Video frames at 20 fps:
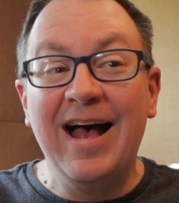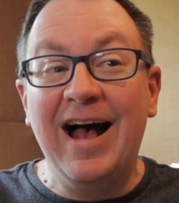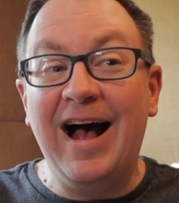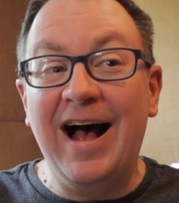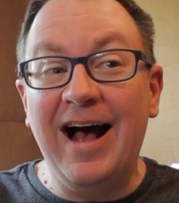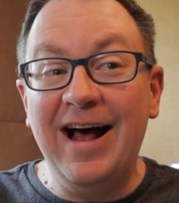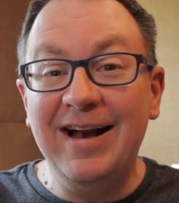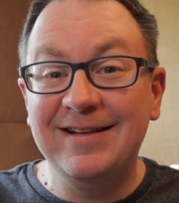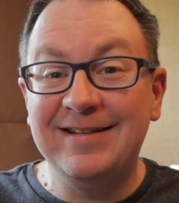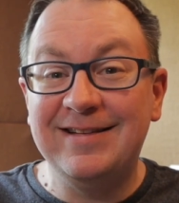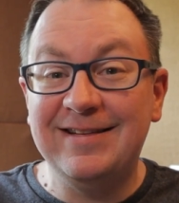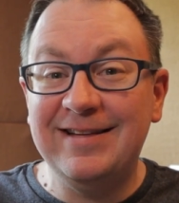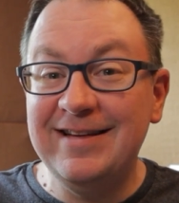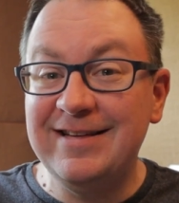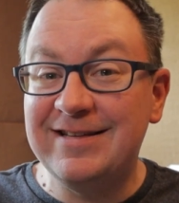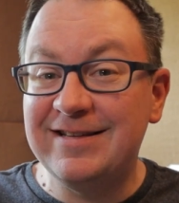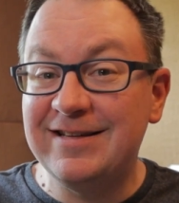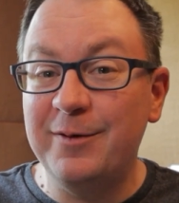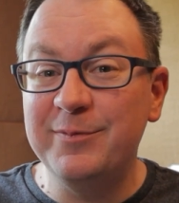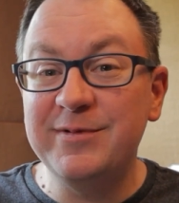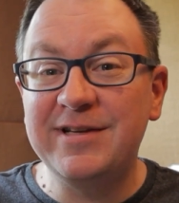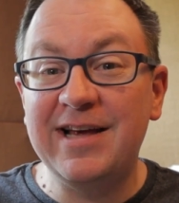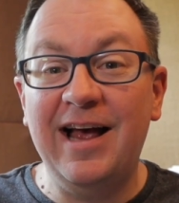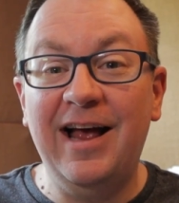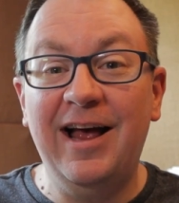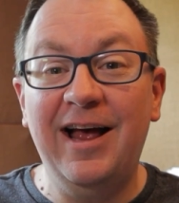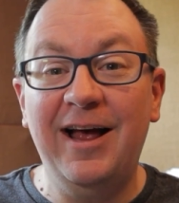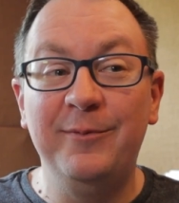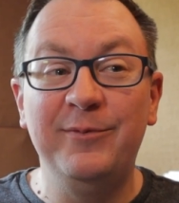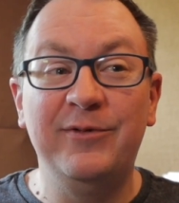honestly,
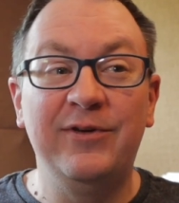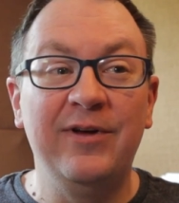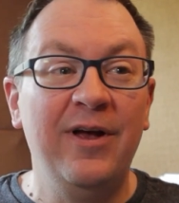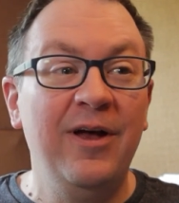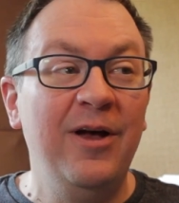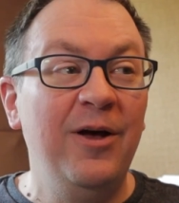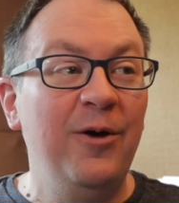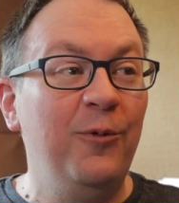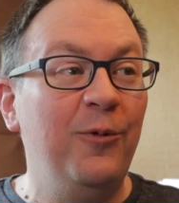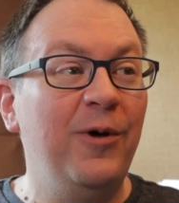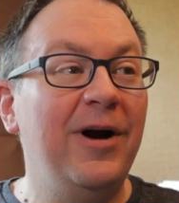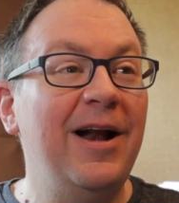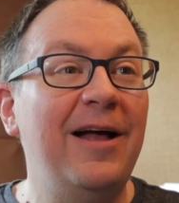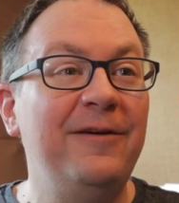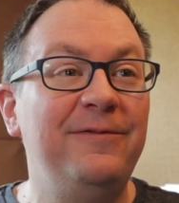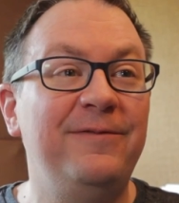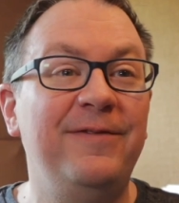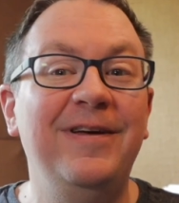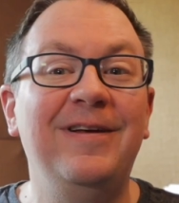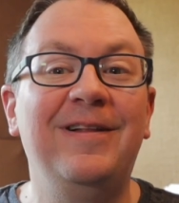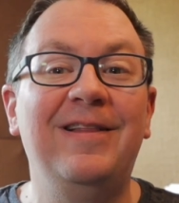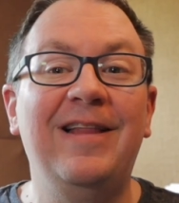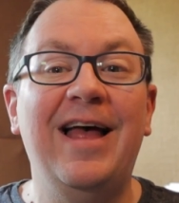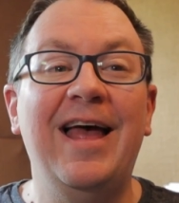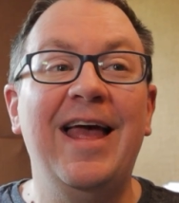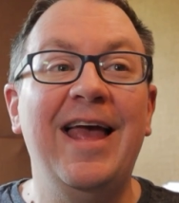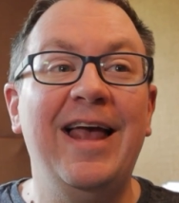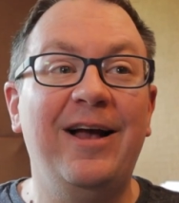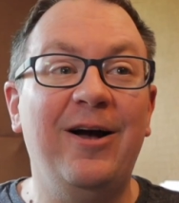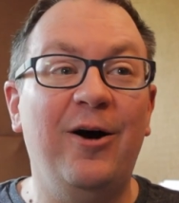sometimes when I feel
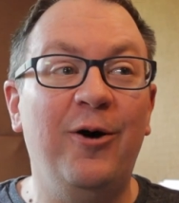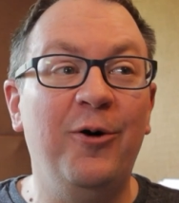like,